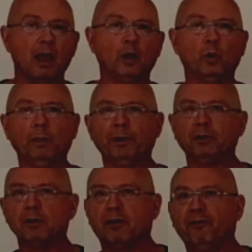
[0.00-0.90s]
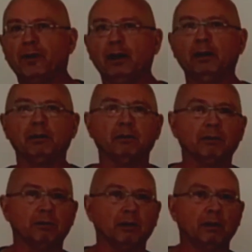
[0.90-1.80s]
It will produce the feeling
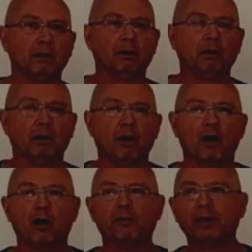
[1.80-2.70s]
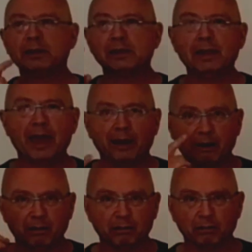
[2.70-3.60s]
of the
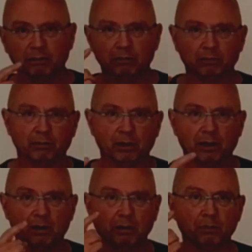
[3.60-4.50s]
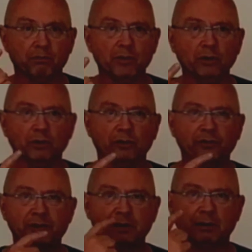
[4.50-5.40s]
snake that moves
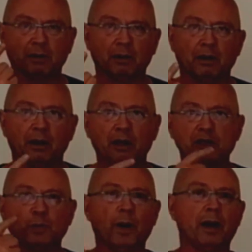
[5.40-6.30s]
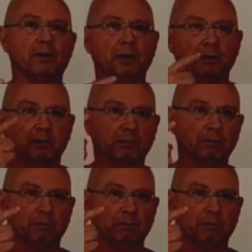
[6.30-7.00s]
spiral